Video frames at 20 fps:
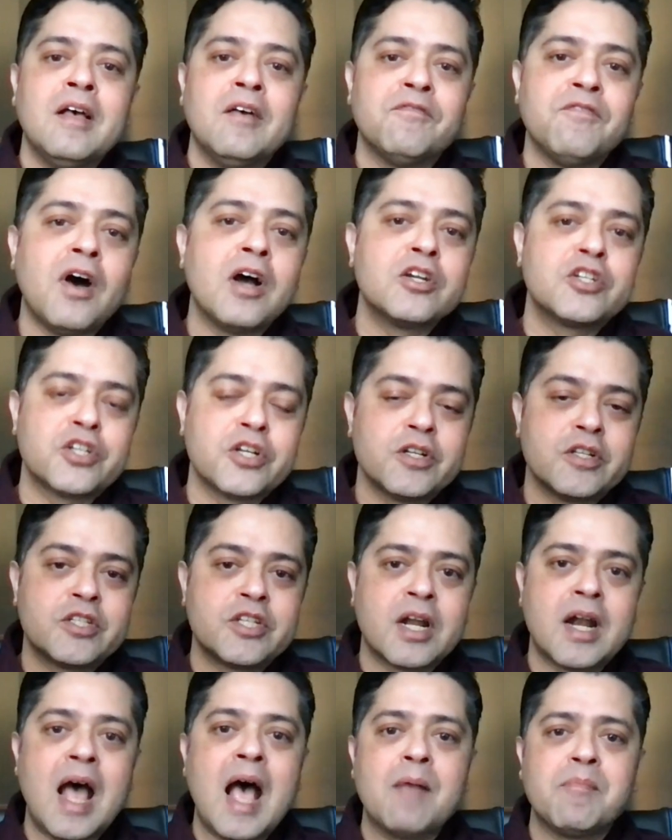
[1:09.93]
functions
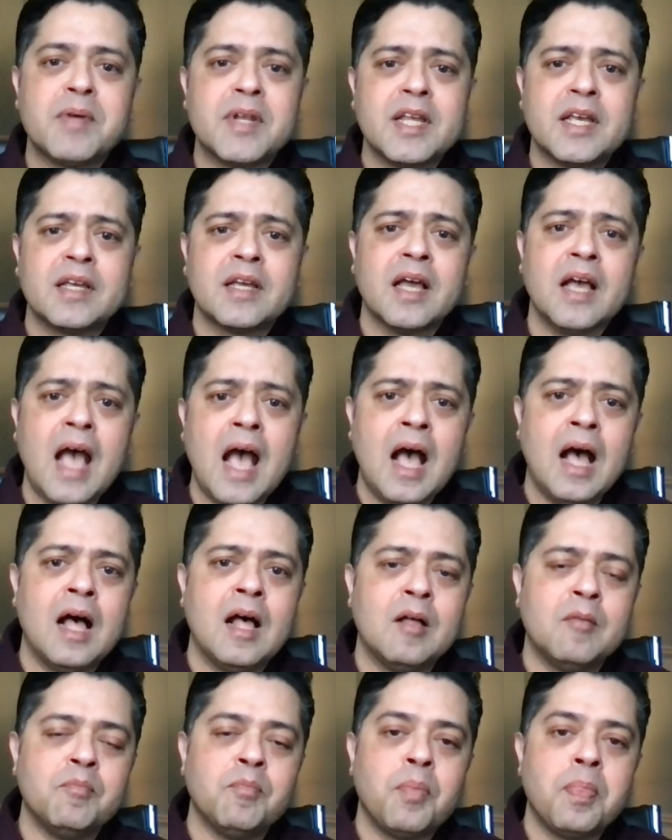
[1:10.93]
are happening
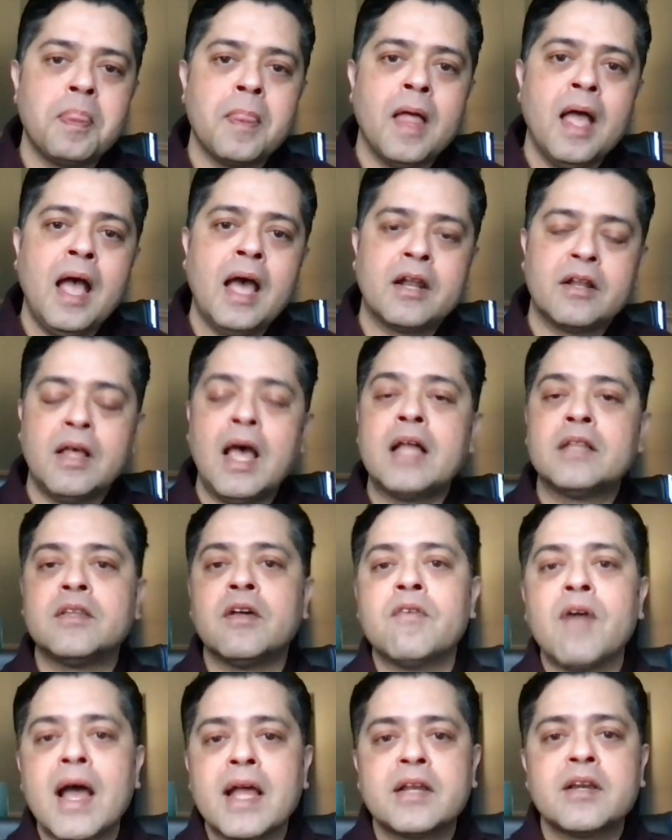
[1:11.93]
um, at, at,
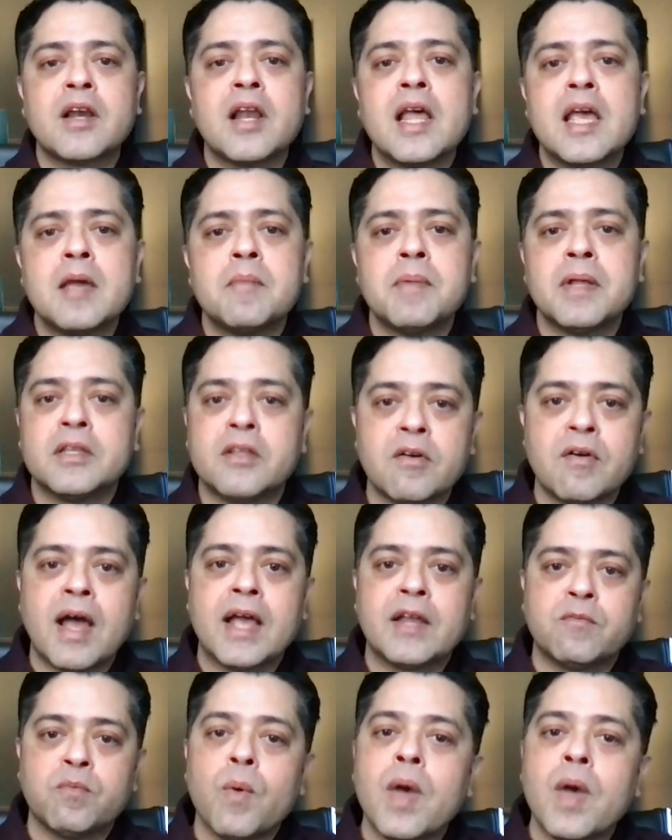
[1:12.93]
the right clip, at the right